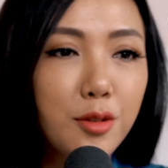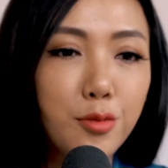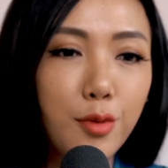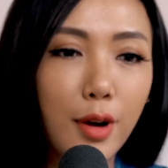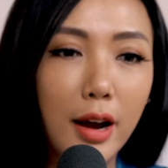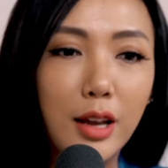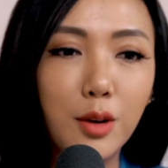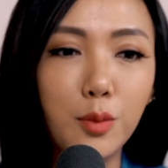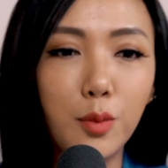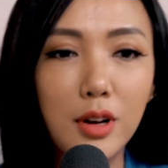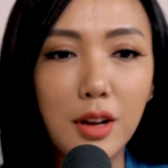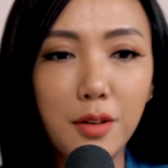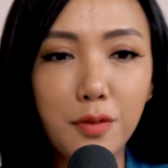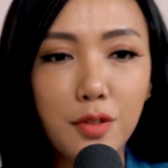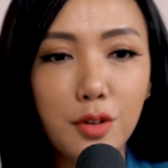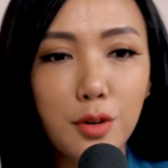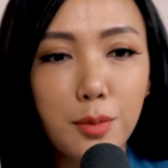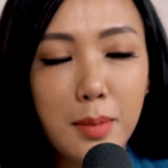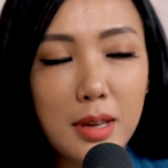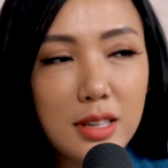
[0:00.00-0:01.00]
then you can
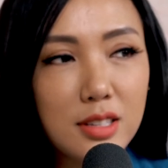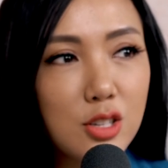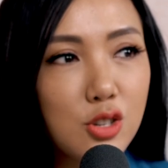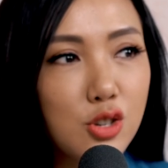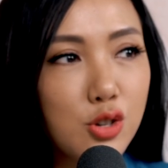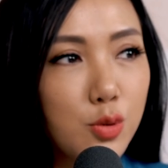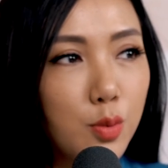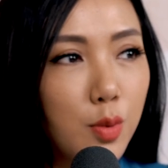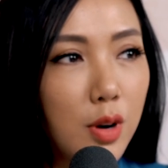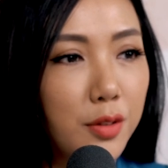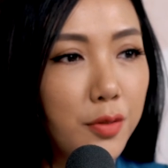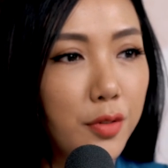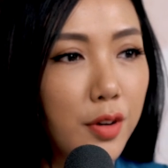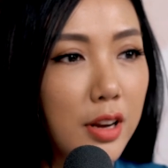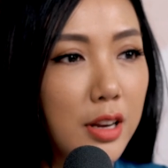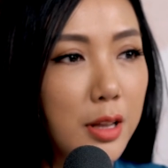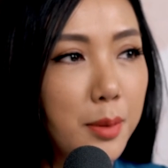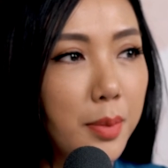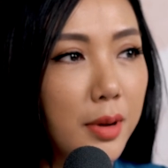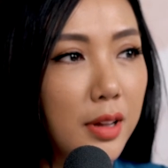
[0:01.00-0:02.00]
write whatever message you
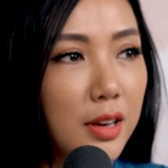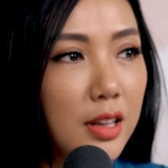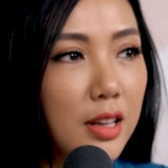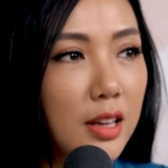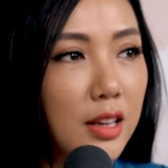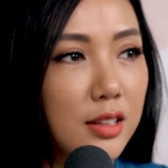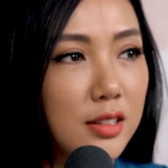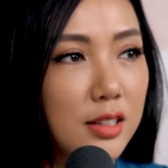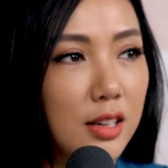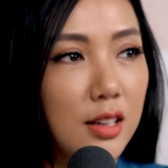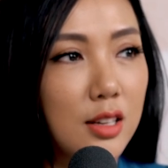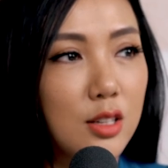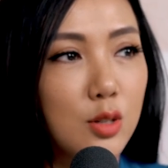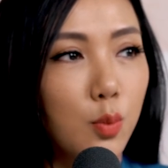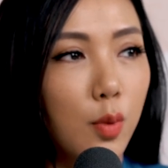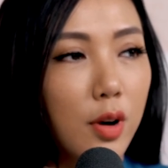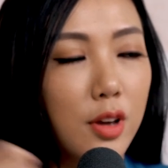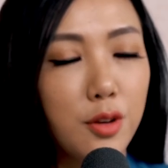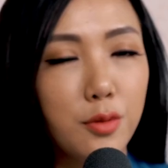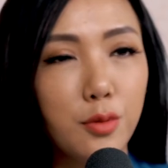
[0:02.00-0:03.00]
want for anybody and
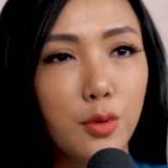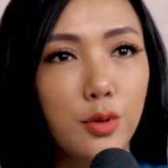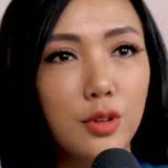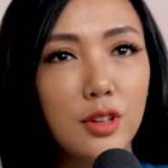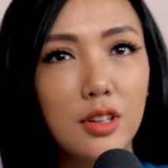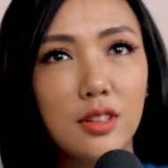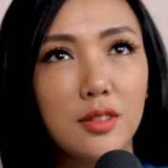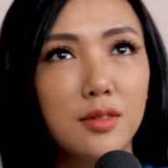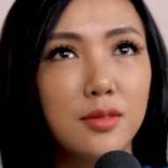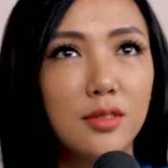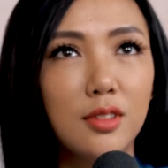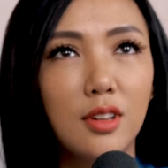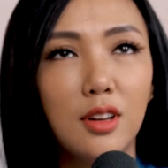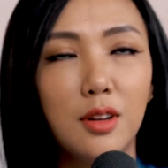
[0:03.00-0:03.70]
tell us why you wrote